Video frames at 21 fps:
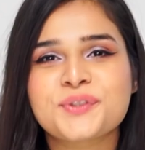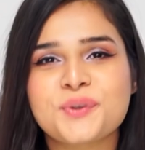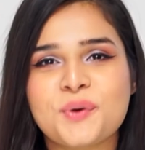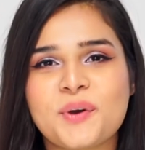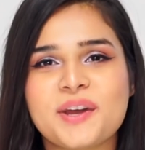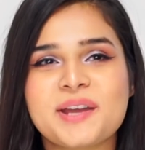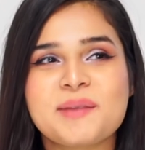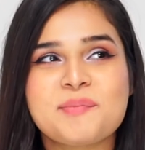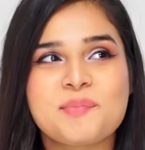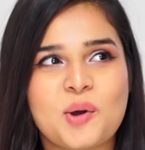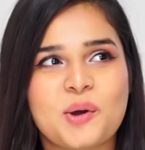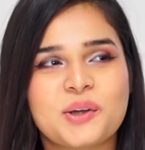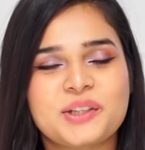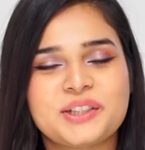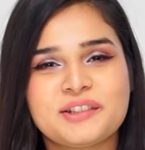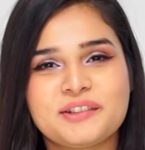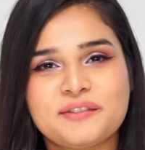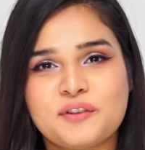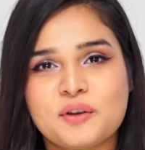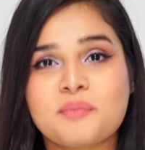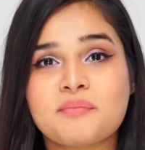So
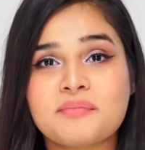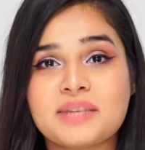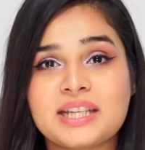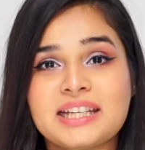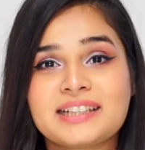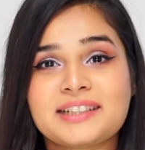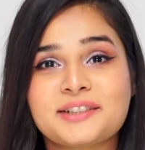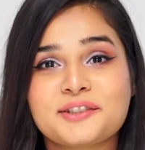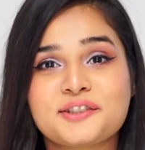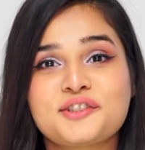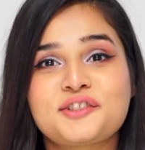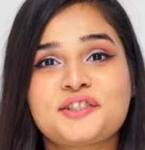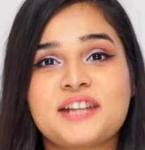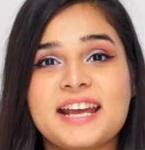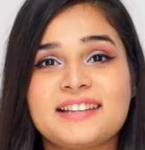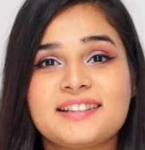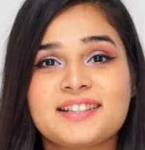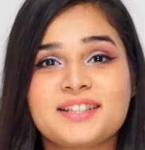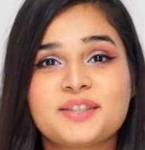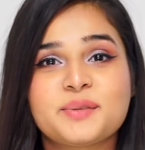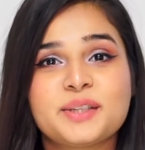important for me to share
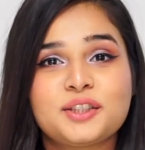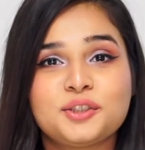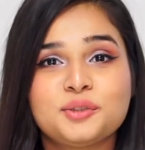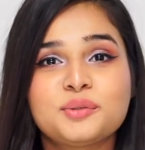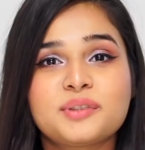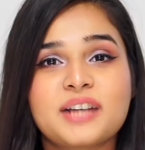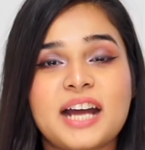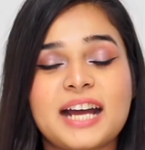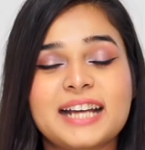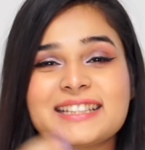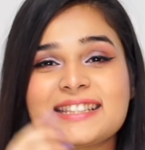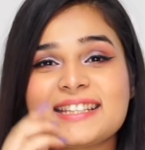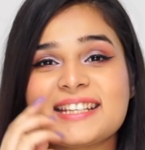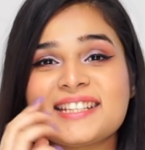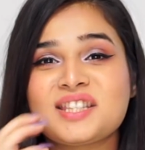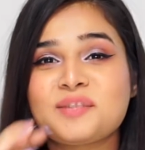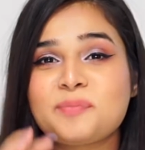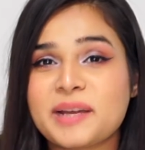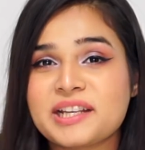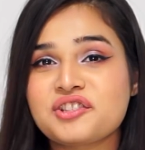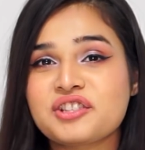this with you guys,
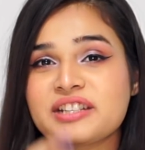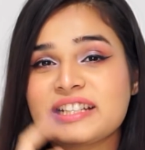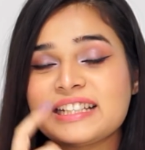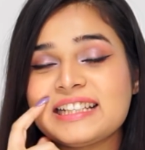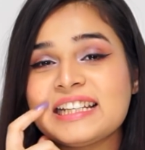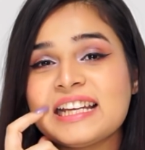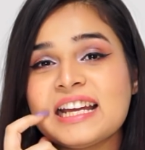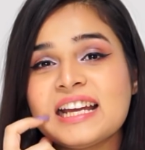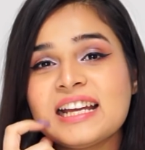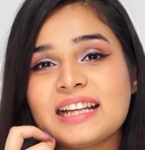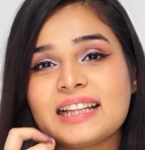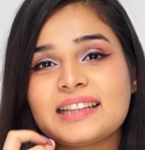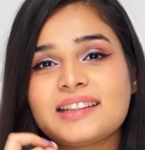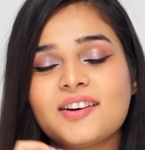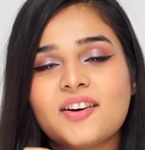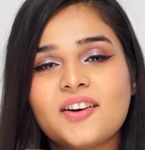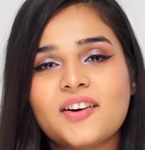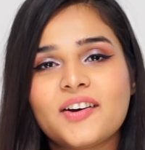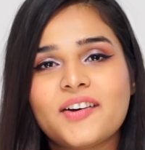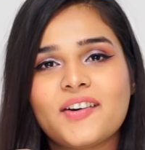especially the